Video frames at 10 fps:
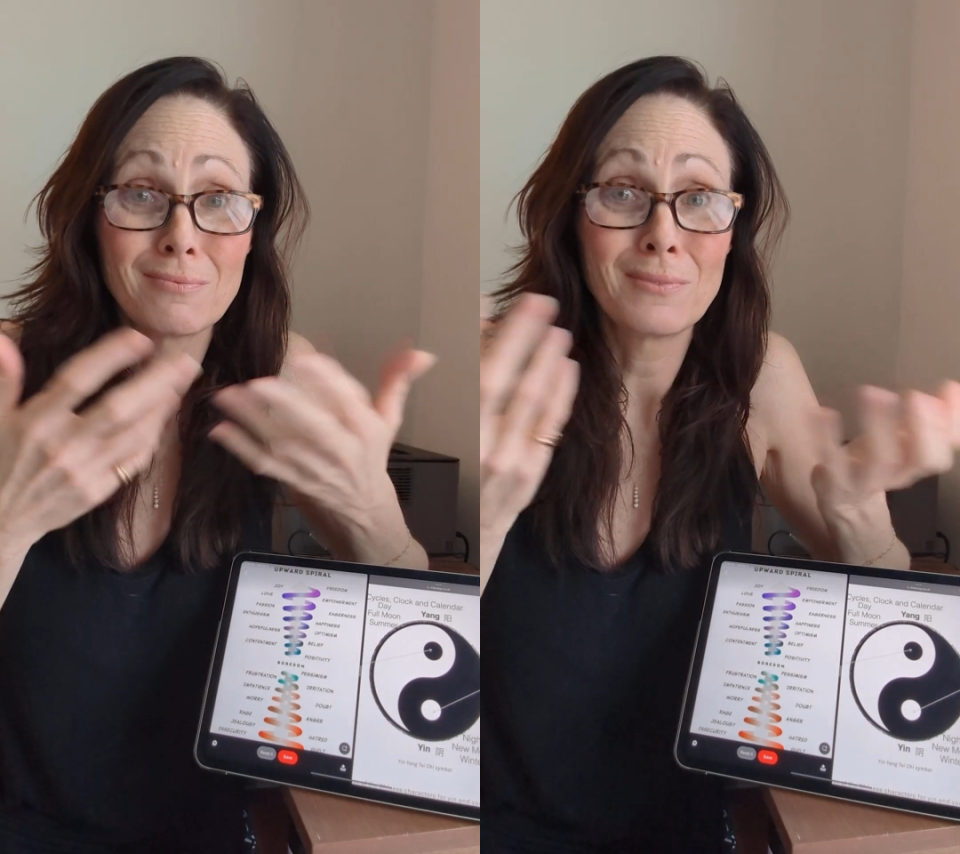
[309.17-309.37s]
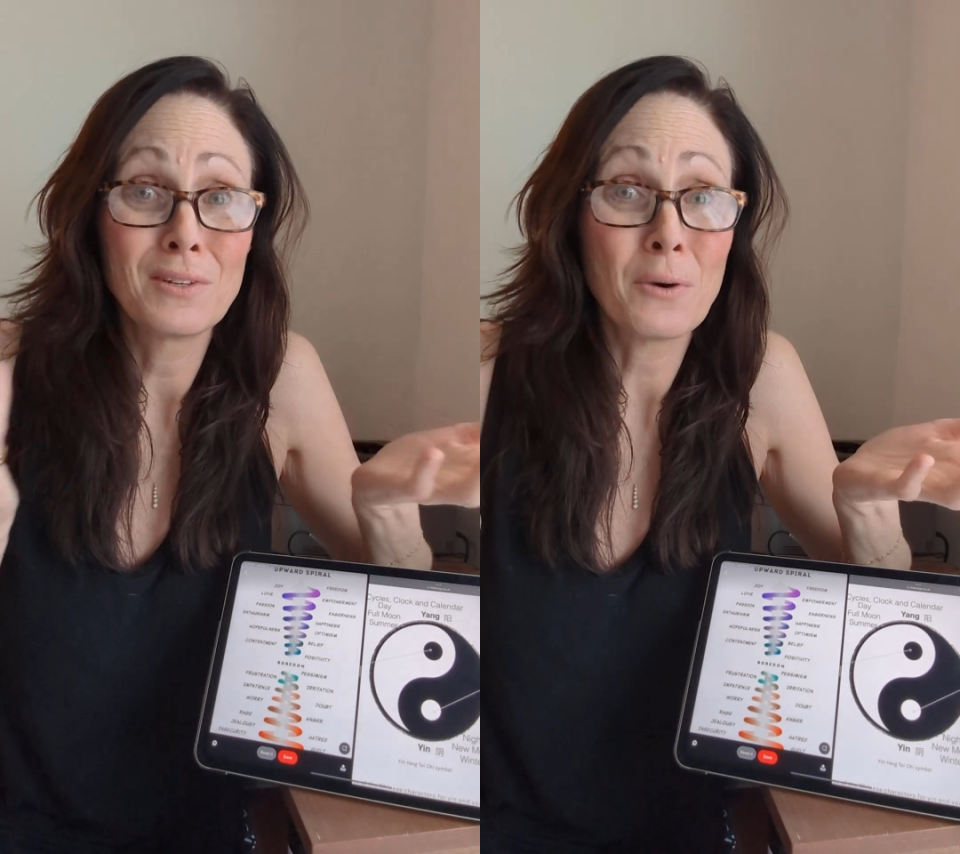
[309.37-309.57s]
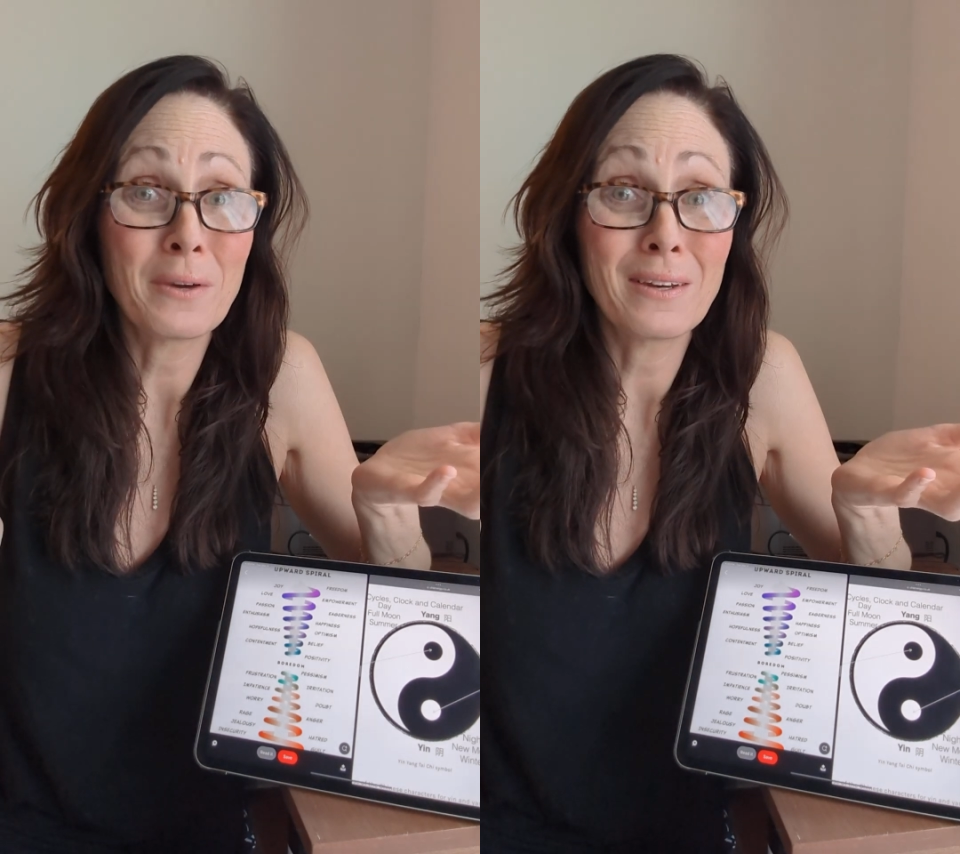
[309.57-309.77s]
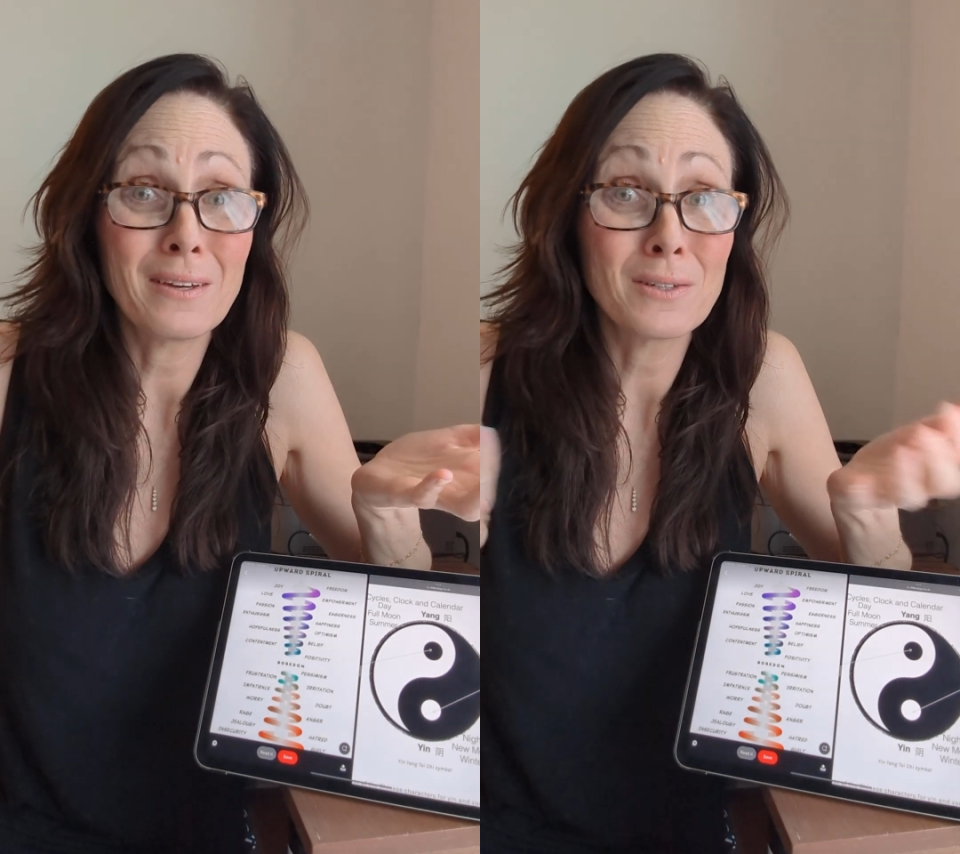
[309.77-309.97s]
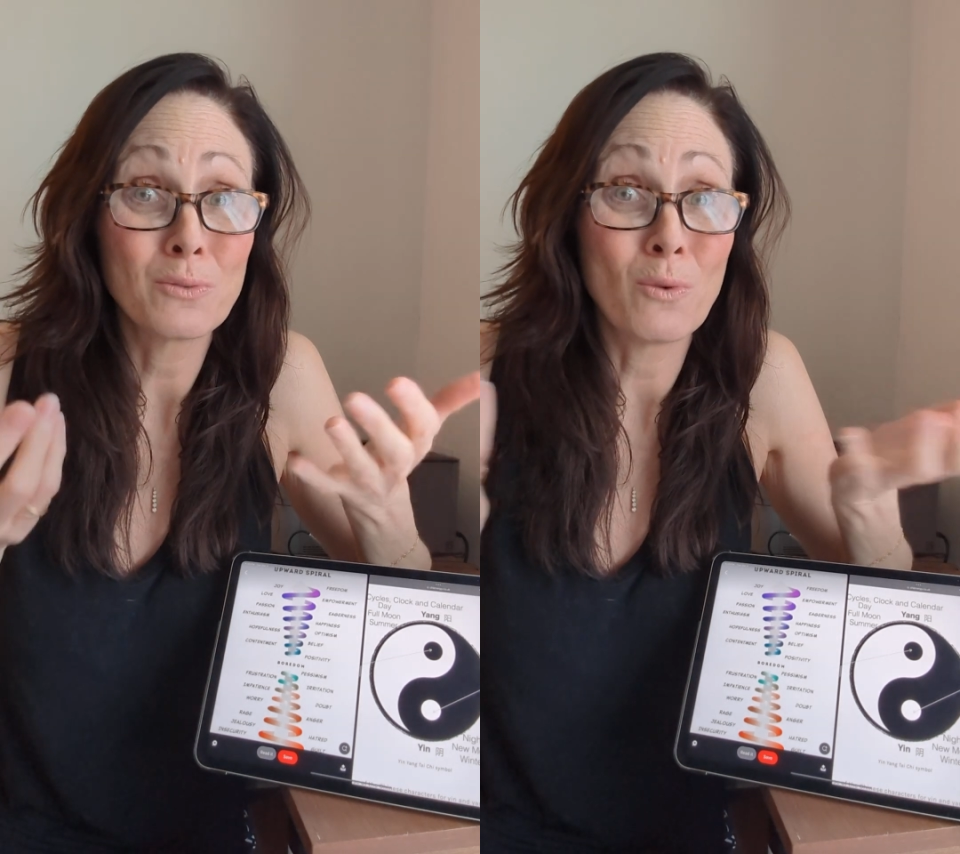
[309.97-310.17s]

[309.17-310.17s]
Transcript: knowingness,